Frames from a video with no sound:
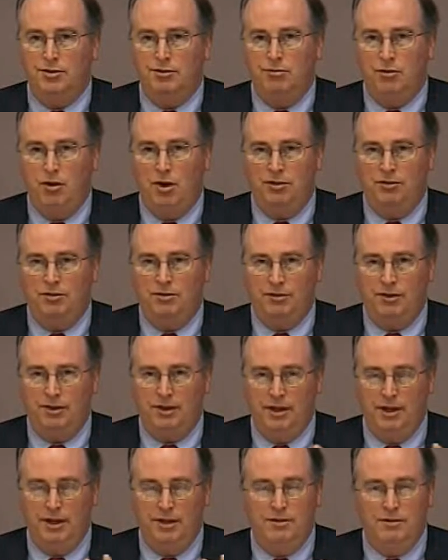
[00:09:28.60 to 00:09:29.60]
Judicial
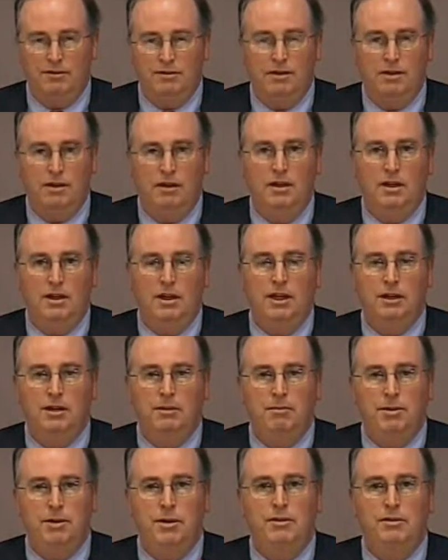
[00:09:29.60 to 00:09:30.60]
Watch litigation,
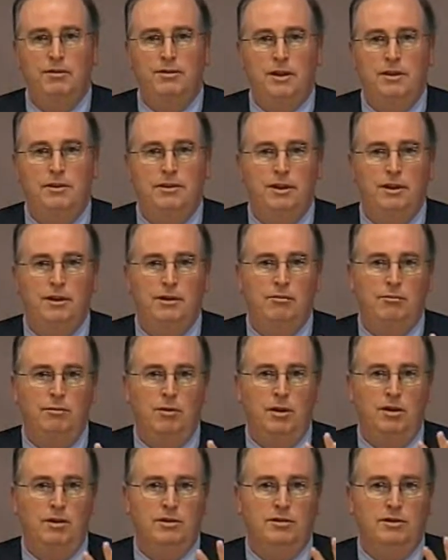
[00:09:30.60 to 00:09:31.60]
it appeared that
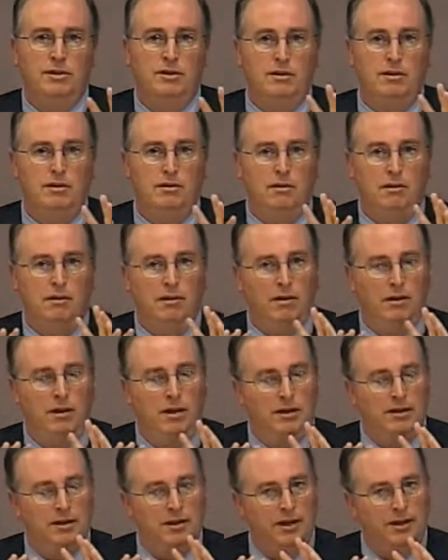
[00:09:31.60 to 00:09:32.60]
there was
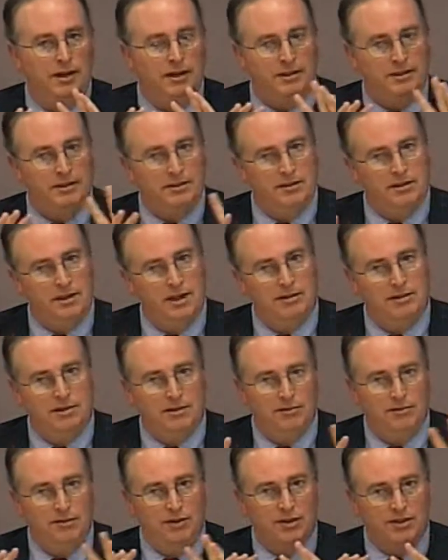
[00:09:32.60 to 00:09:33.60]
an
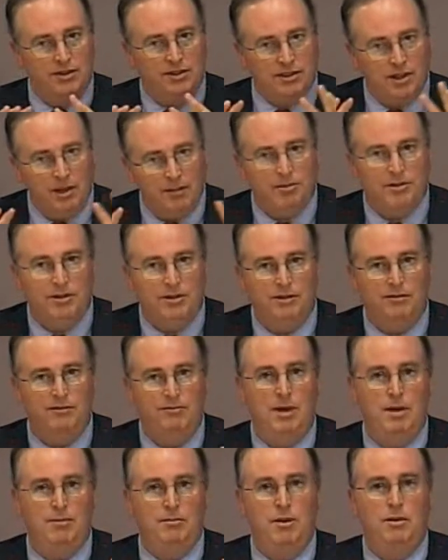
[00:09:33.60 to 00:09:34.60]
extensive
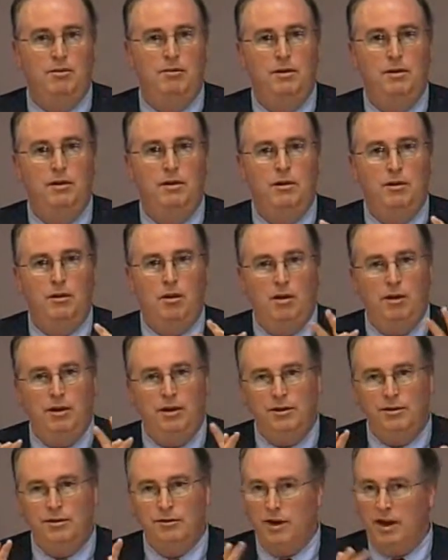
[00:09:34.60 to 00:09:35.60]
substantive memo,
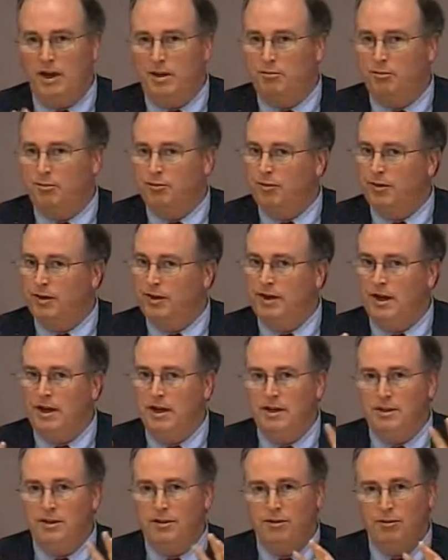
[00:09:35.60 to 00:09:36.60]
either April
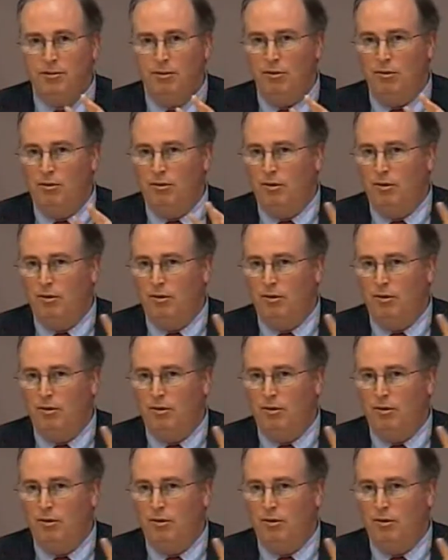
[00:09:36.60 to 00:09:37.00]
29th